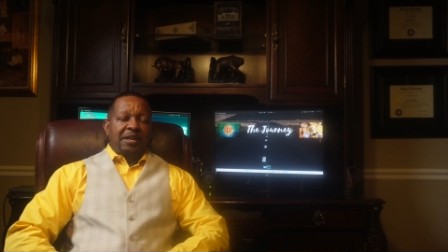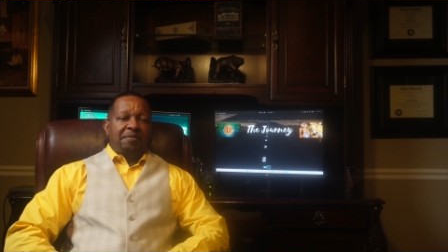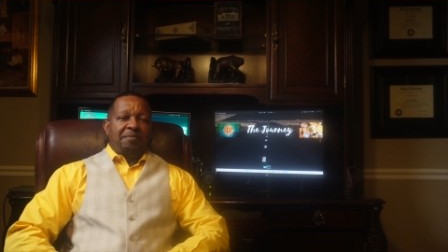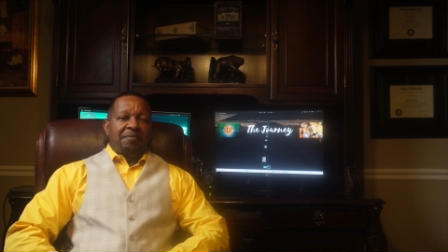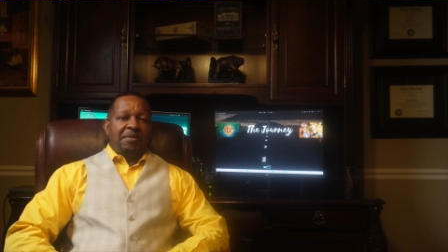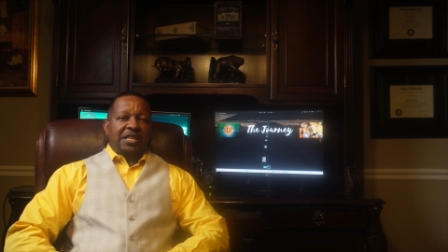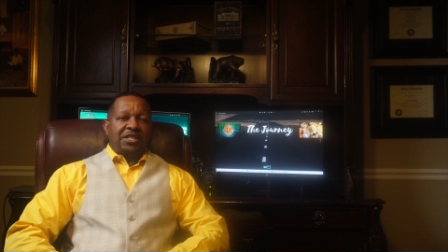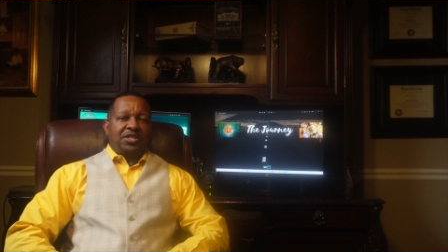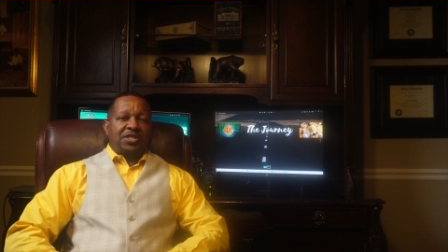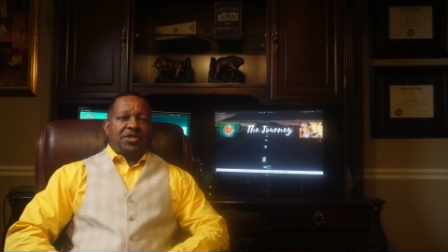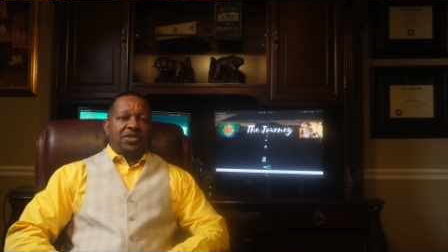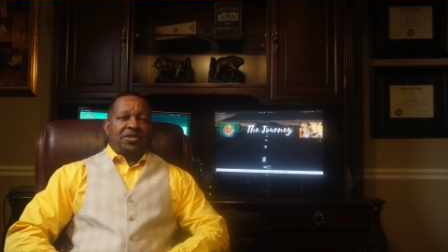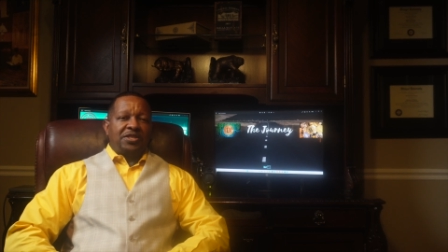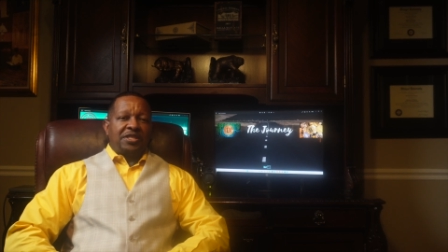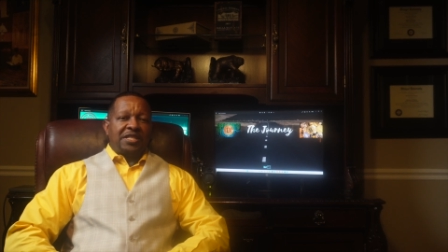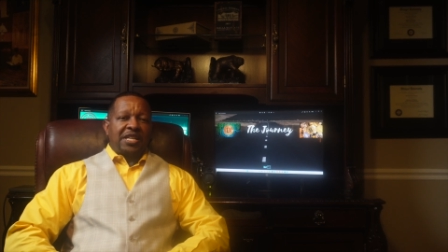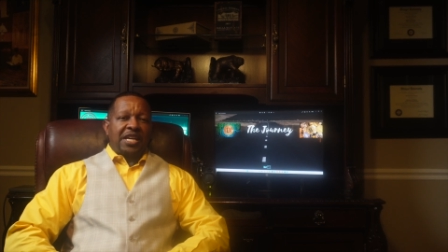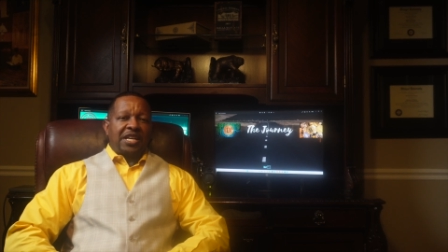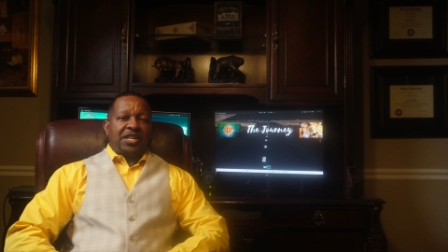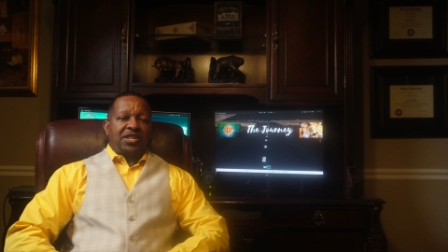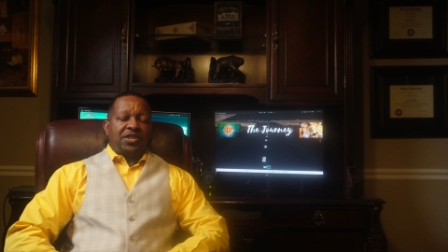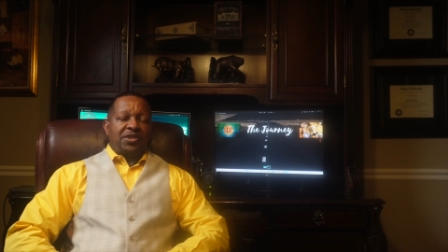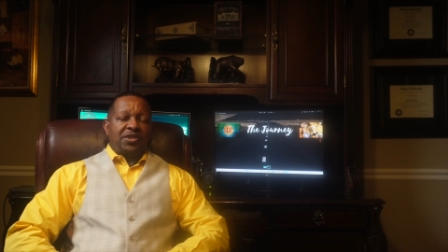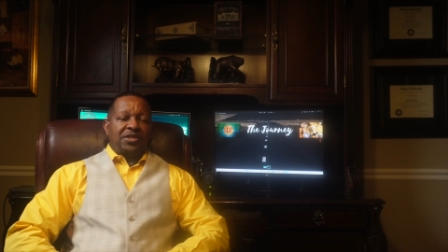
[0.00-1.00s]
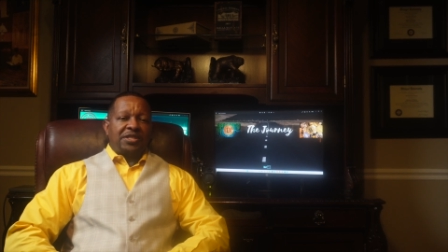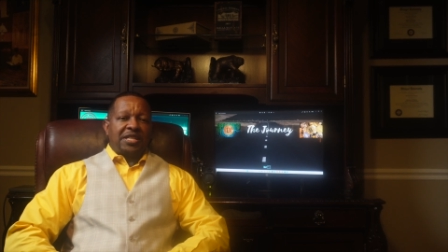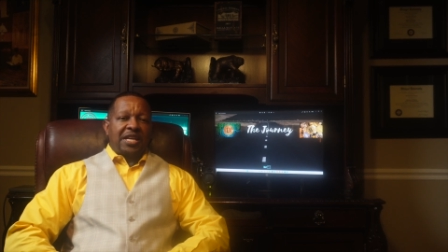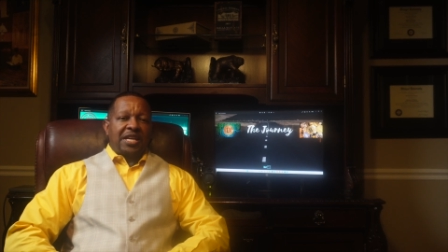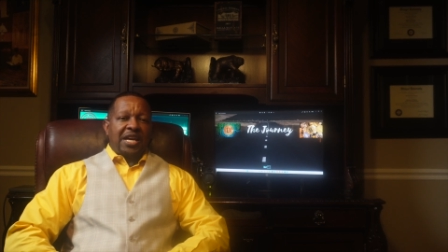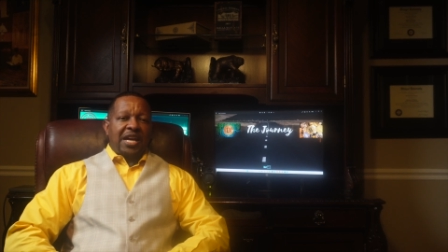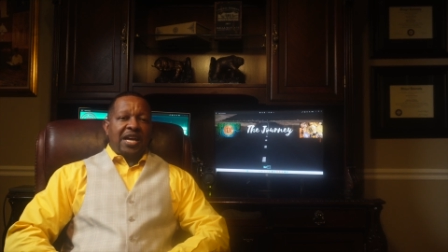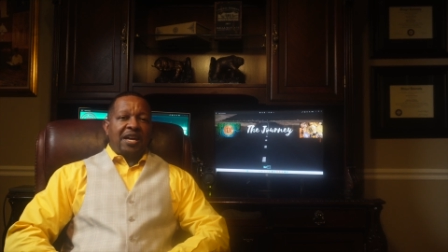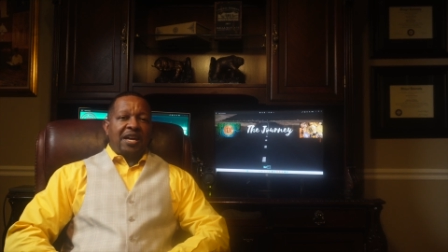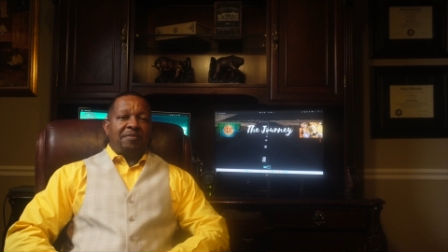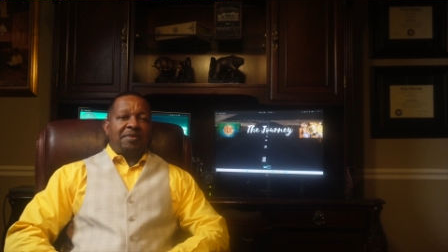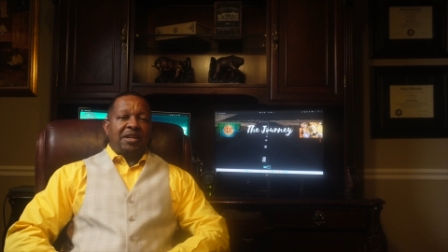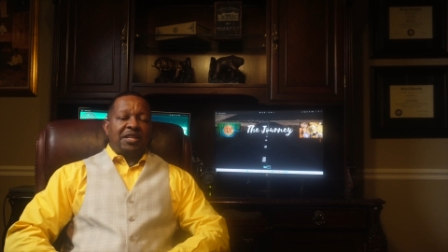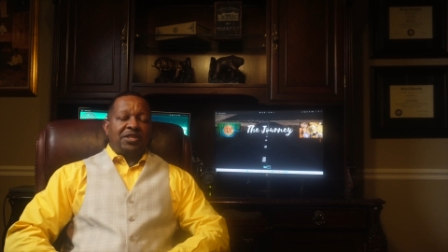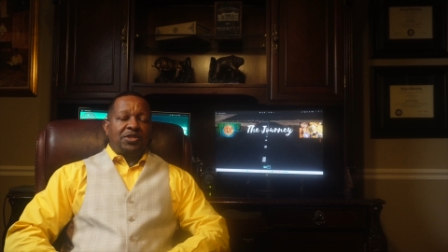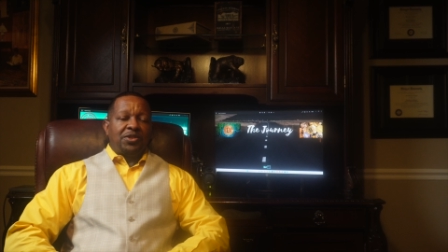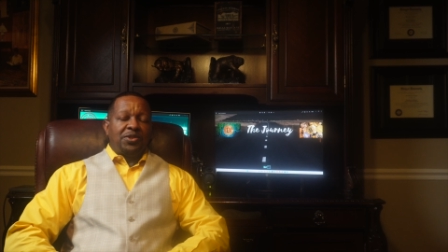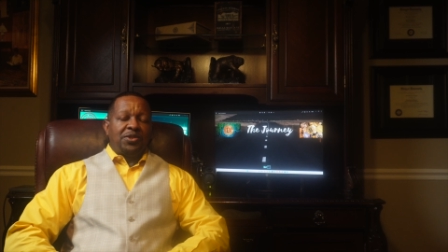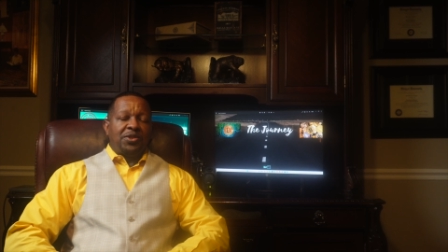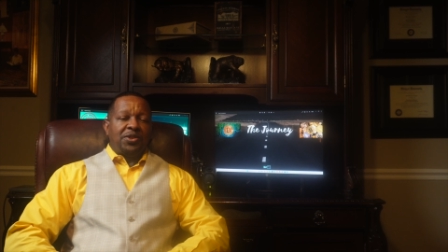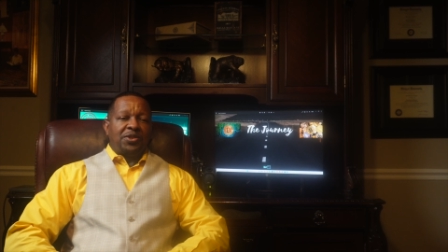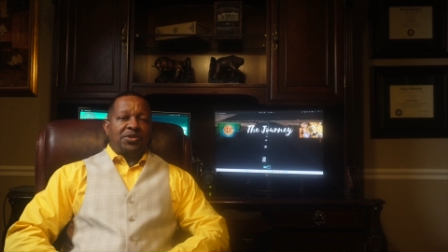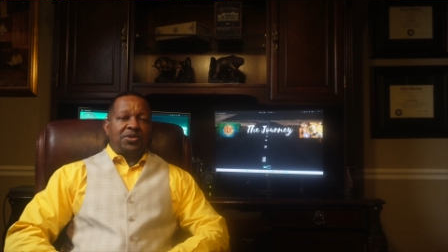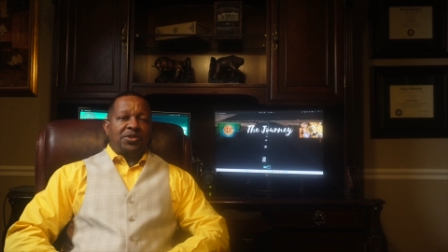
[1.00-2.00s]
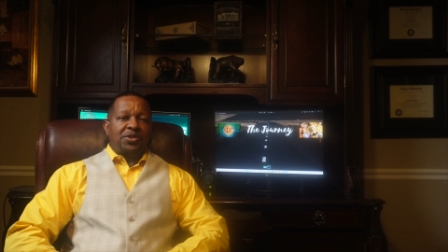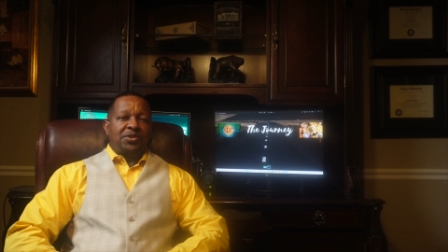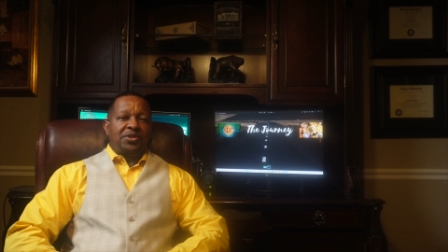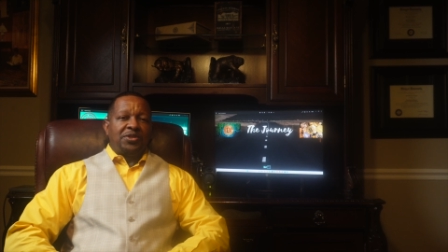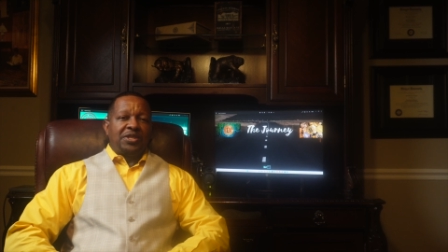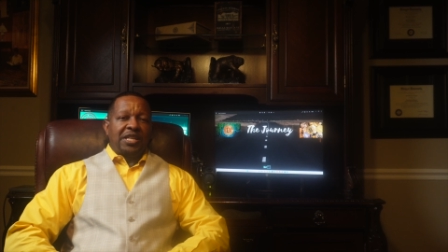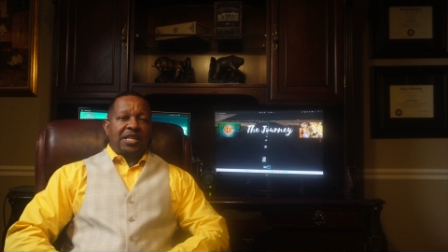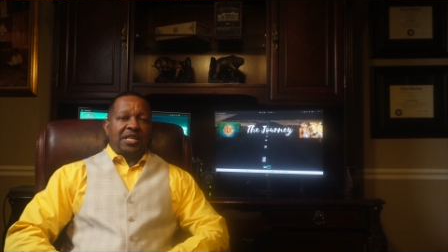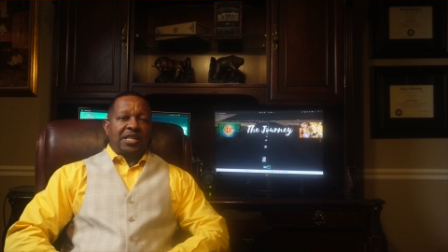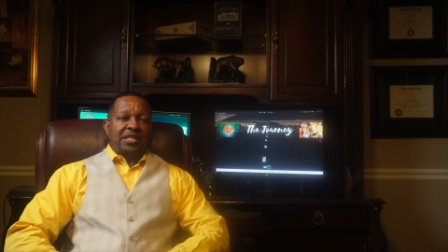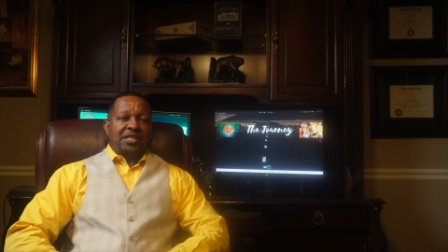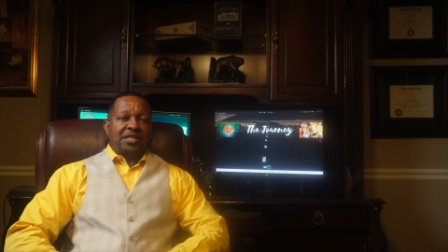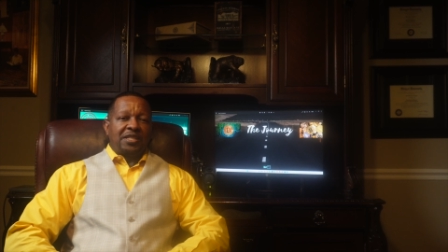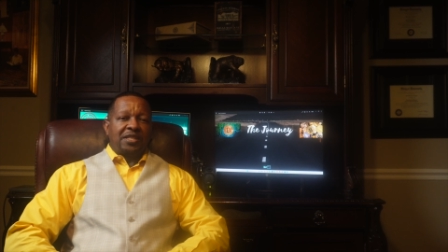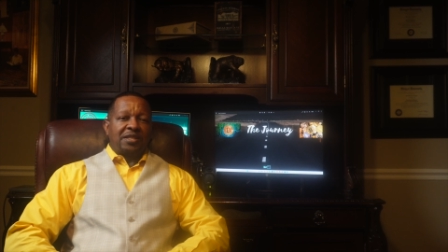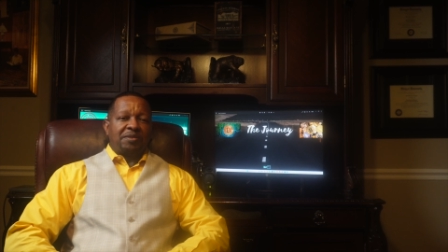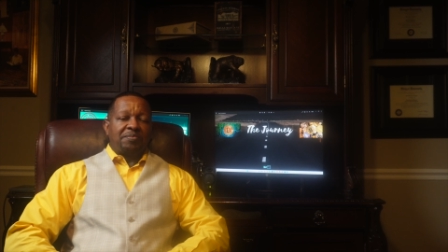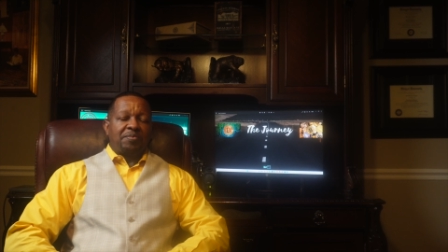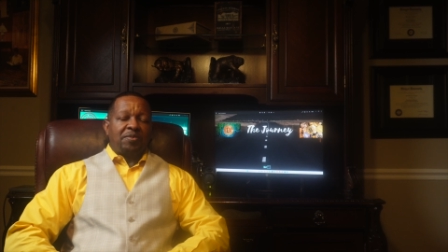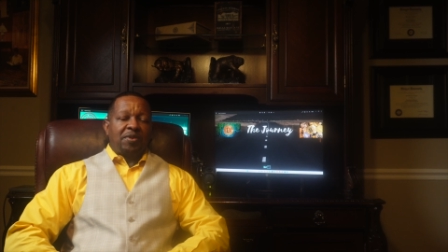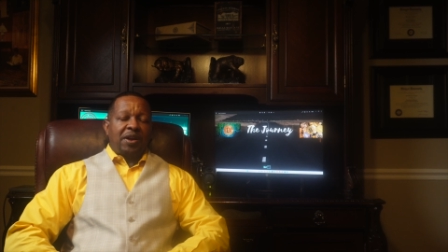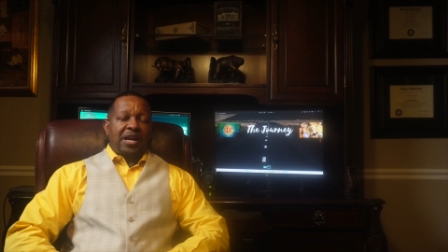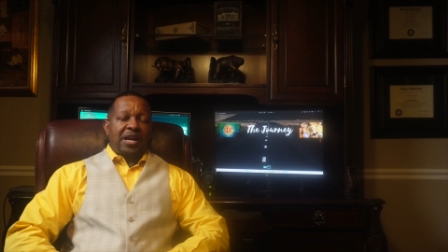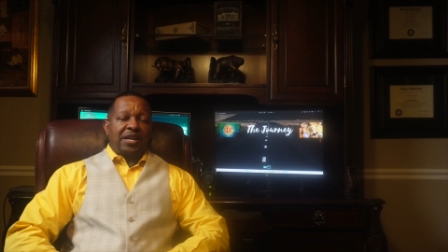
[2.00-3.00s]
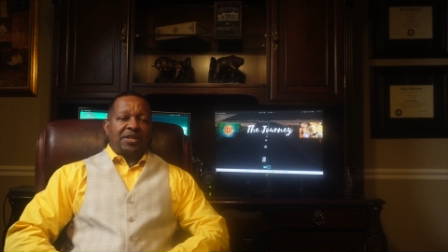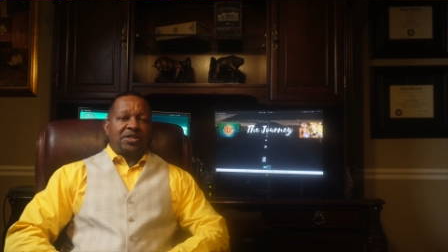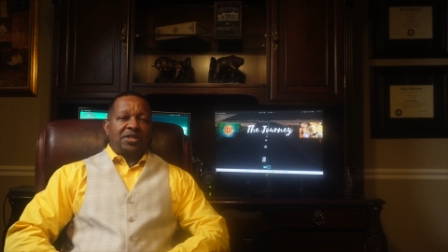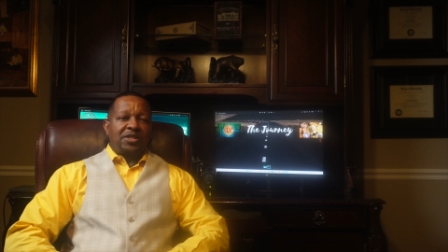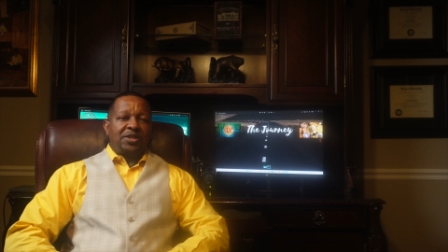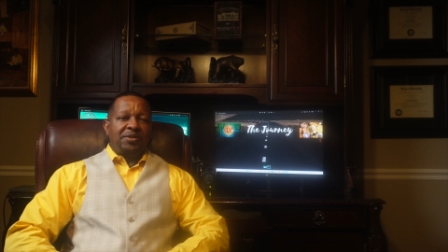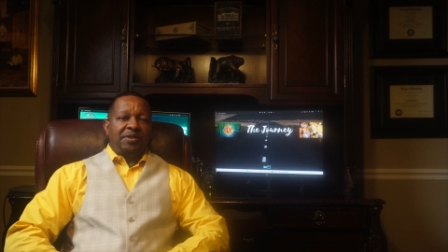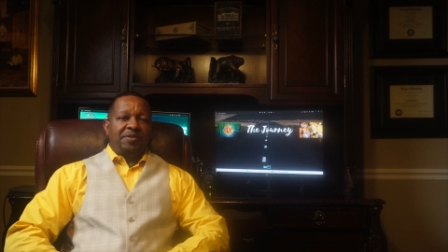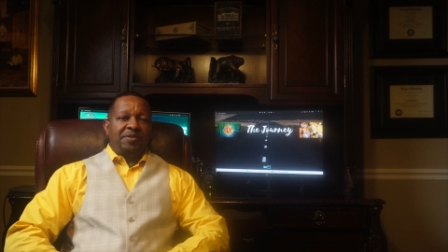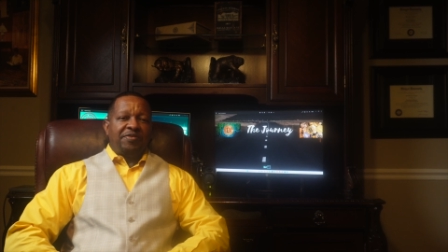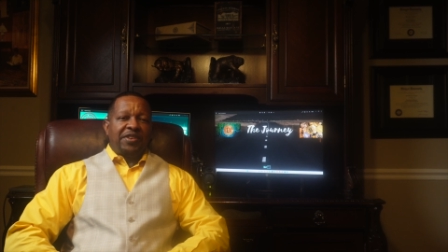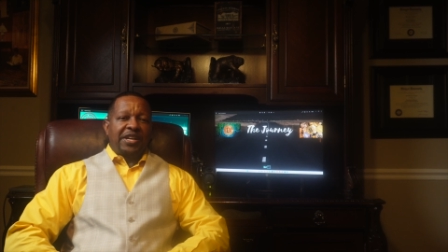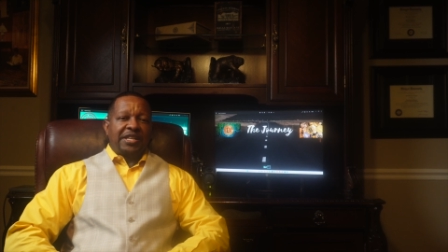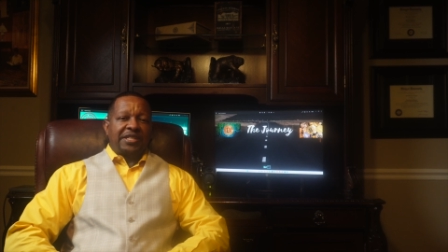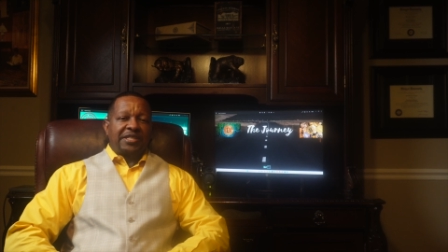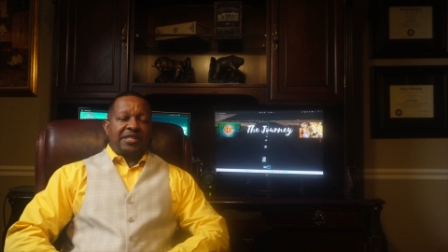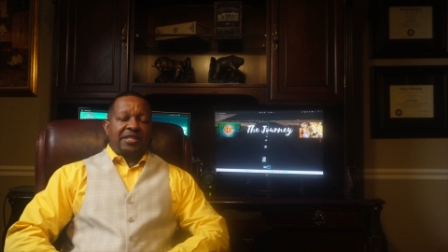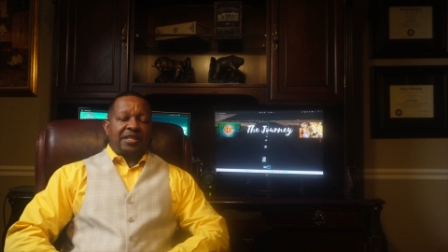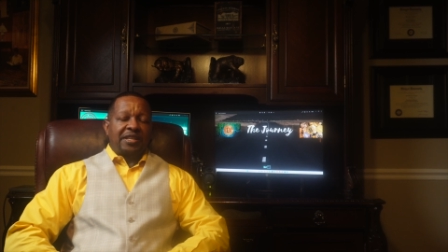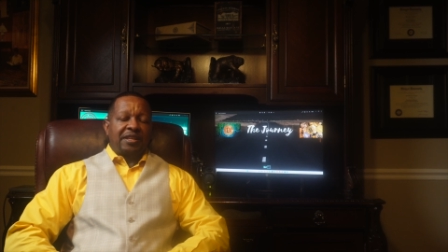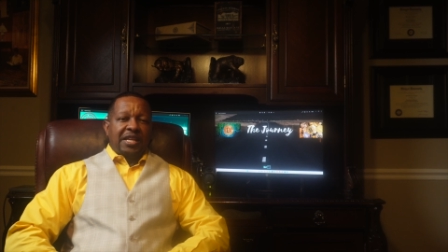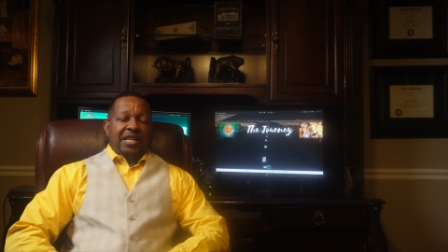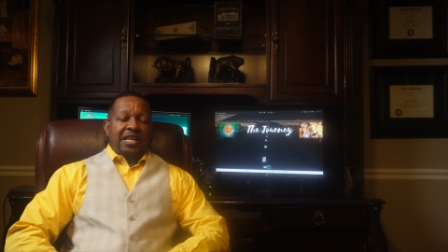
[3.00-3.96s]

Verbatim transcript: make sure you take your time and do your due diligence prior to investing.